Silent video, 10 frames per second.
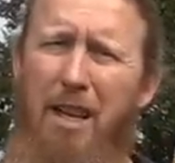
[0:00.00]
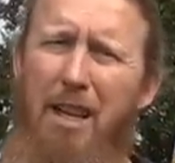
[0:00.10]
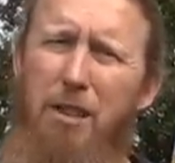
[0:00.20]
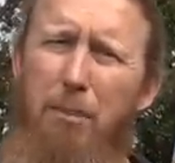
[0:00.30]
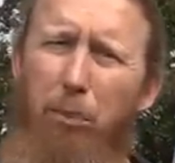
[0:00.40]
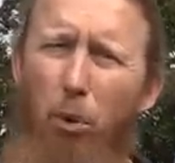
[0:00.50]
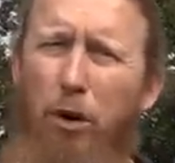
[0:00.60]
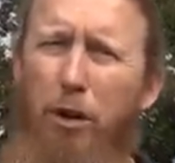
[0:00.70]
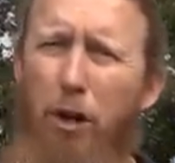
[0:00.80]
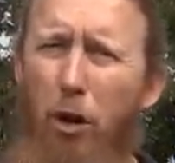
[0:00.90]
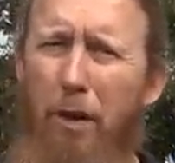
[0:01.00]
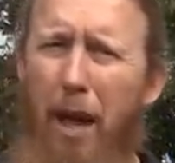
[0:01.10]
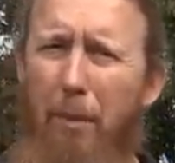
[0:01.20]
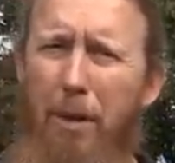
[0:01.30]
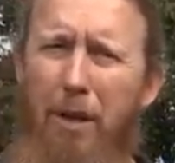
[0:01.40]
It's important to know
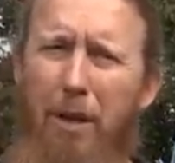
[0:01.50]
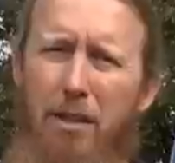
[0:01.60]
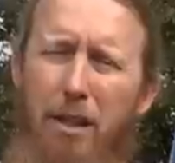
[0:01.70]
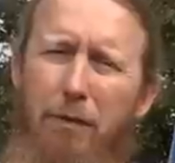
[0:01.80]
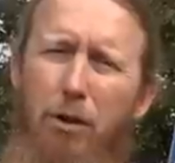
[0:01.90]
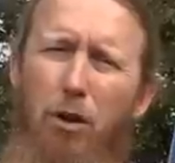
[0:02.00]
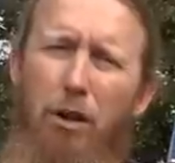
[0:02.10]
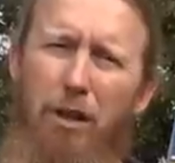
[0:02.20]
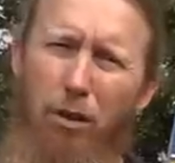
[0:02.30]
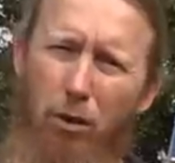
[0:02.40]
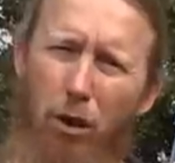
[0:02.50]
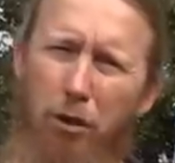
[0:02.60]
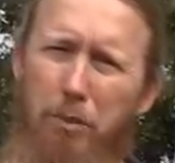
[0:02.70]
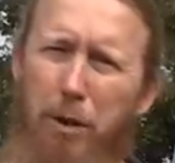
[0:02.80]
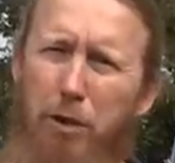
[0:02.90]
that because if you don't get the
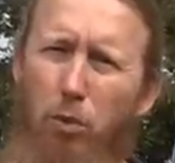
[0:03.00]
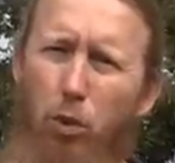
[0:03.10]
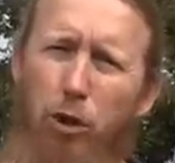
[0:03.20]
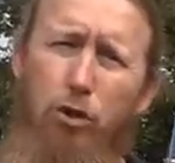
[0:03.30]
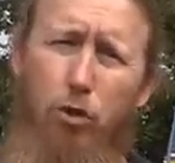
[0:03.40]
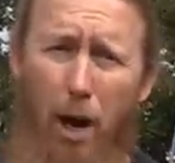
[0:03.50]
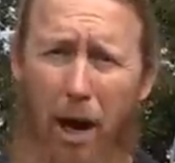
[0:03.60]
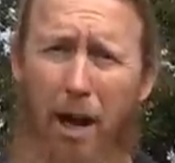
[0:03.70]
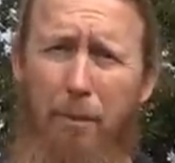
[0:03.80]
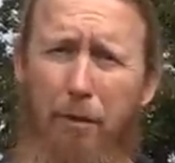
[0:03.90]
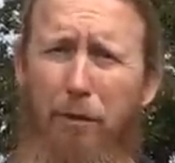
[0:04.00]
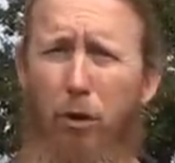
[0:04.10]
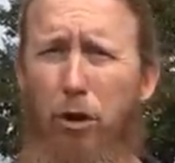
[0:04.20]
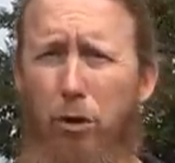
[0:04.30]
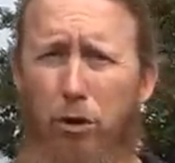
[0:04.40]
crawl space wood dry
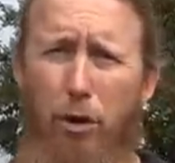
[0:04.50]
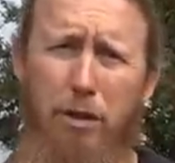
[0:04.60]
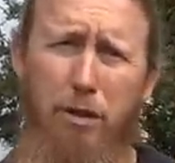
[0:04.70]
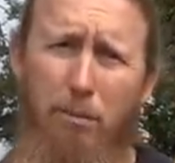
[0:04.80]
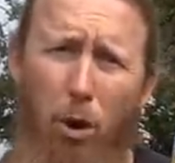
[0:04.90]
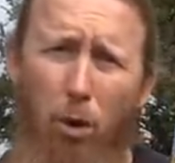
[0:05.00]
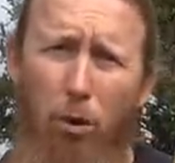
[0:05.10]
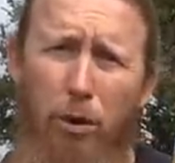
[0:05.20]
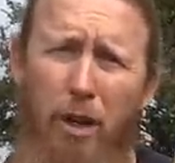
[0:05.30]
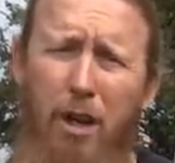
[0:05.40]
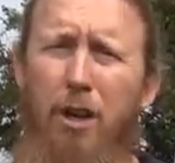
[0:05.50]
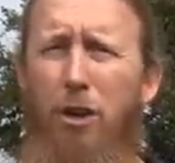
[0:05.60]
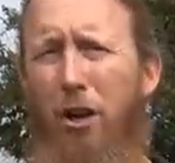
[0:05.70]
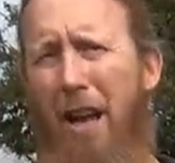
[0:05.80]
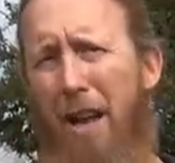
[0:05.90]
before you address the mold,
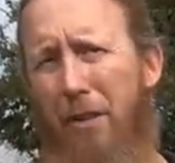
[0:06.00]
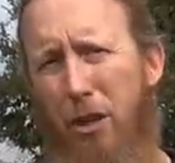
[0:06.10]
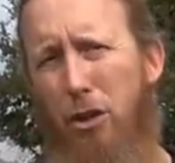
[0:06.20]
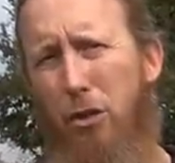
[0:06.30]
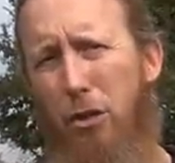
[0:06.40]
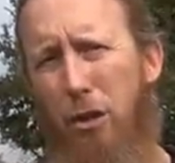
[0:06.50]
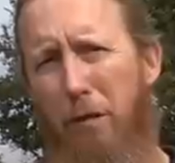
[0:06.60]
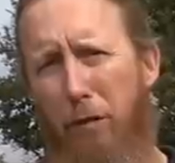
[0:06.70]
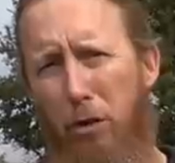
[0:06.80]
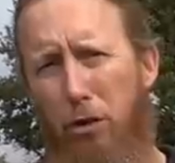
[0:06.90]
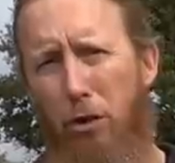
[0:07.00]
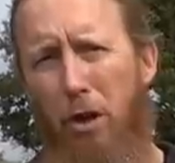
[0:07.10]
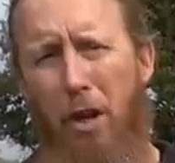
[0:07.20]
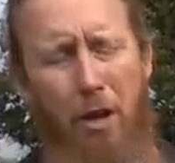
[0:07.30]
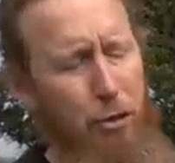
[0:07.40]
you're going to have issues in the future.
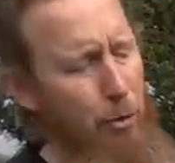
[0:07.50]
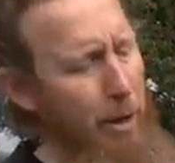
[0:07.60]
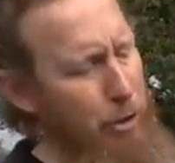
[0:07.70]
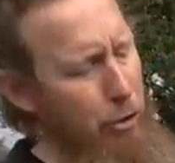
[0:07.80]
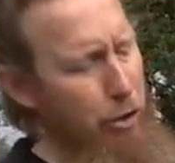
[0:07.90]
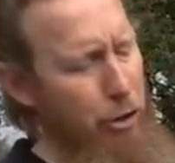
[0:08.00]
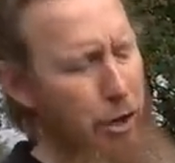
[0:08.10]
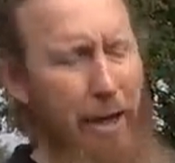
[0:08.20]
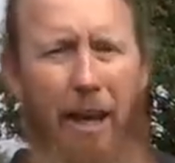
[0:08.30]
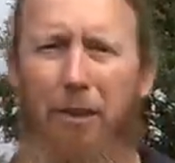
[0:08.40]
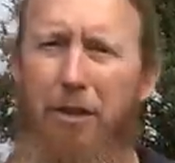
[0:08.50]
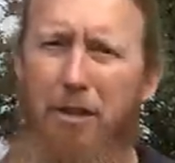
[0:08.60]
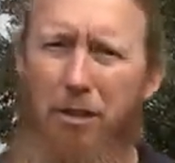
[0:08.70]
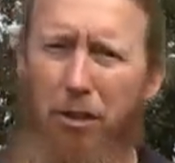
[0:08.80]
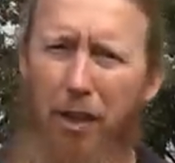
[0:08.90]
So make sure you check out
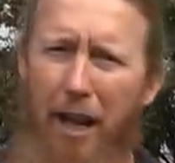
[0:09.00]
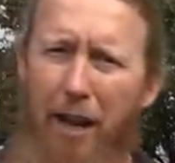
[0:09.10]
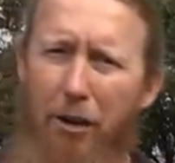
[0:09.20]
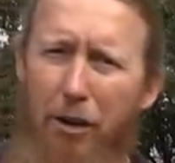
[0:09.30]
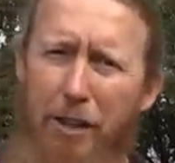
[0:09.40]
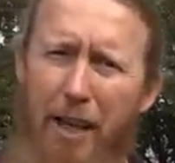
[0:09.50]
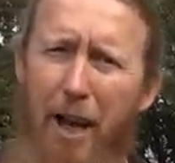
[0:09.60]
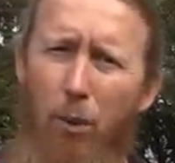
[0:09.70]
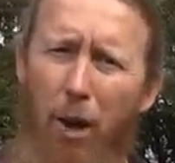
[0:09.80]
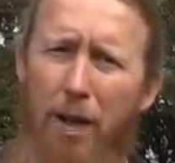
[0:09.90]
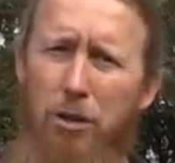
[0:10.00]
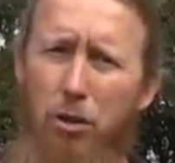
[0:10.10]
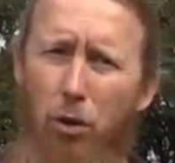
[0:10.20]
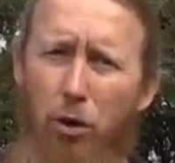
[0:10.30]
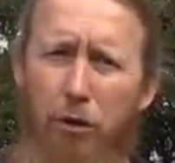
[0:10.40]
this little guy on our DIY
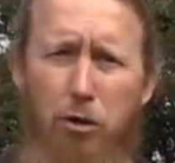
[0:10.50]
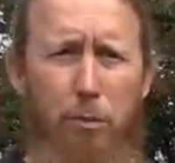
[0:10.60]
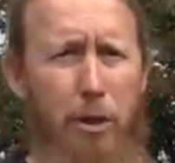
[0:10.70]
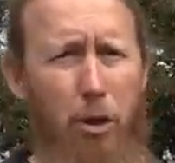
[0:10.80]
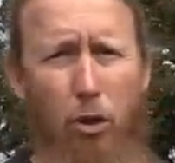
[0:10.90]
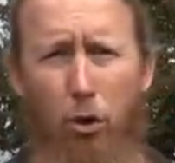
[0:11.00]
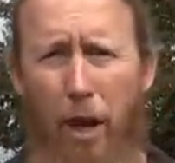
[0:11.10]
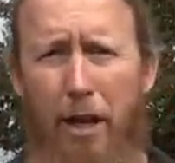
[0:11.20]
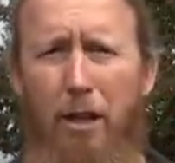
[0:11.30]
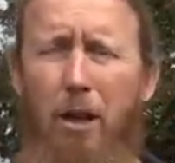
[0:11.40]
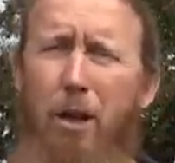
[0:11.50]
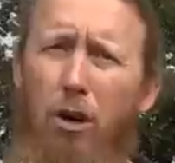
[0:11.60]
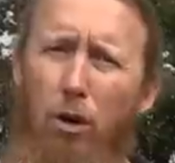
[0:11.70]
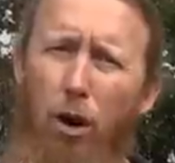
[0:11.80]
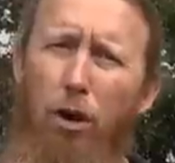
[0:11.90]
store. This would be a great
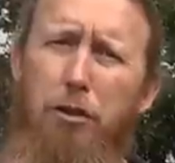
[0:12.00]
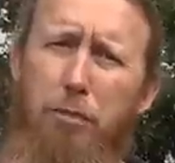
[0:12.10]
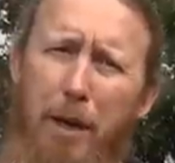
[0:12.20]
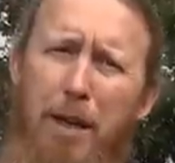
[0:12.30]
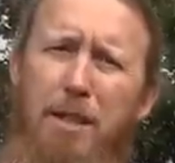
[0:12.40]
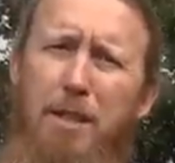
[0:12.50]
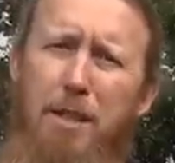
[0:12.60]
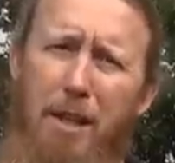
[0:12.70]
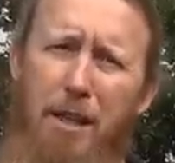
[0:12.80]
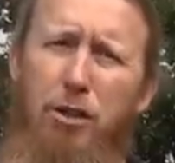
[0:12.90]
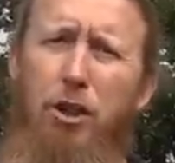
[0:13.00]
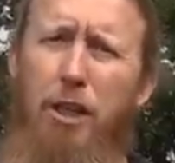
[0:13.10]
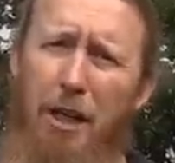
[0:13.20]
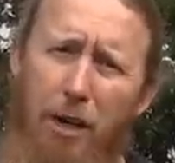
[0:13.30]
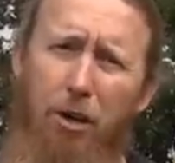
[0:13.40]
crawl space ninja
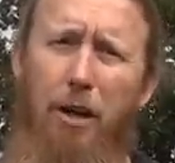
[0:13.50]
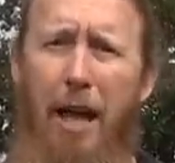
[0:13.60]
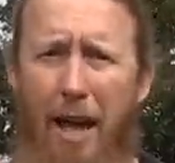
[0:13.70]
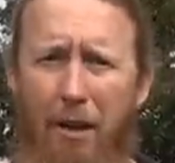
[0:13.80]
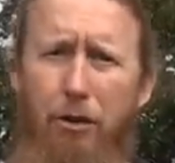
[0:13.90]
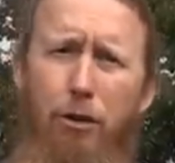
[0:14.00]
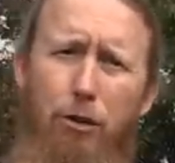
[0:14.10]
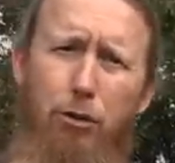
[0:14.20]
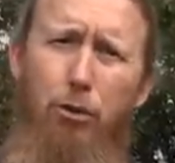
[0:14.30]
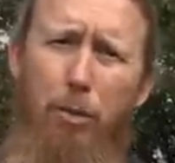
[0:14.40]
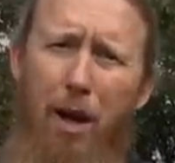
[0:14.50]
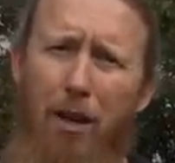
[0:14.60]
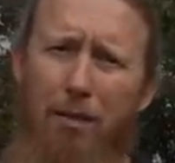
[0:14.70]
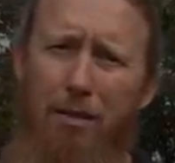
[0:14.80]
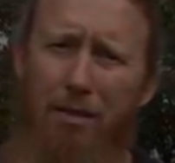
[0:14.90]
gear to add to your
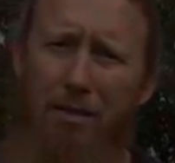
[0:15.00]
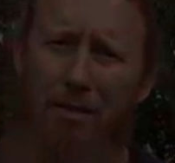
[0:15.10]
toolbox.